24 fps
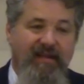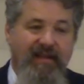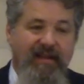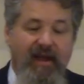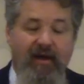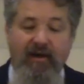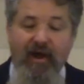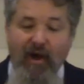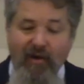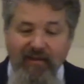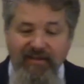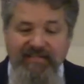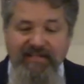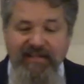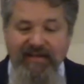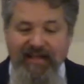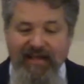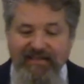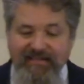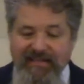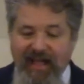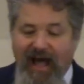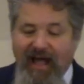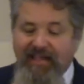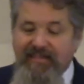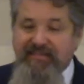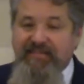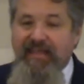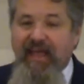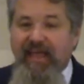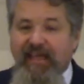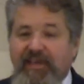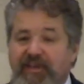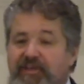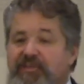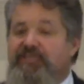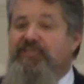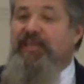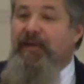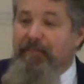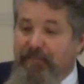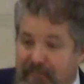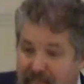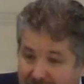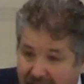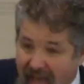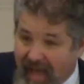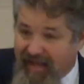Now, notice he does not say
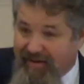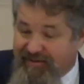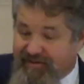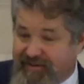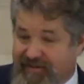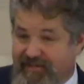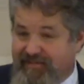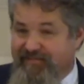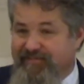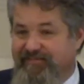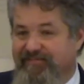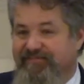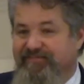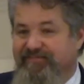submit.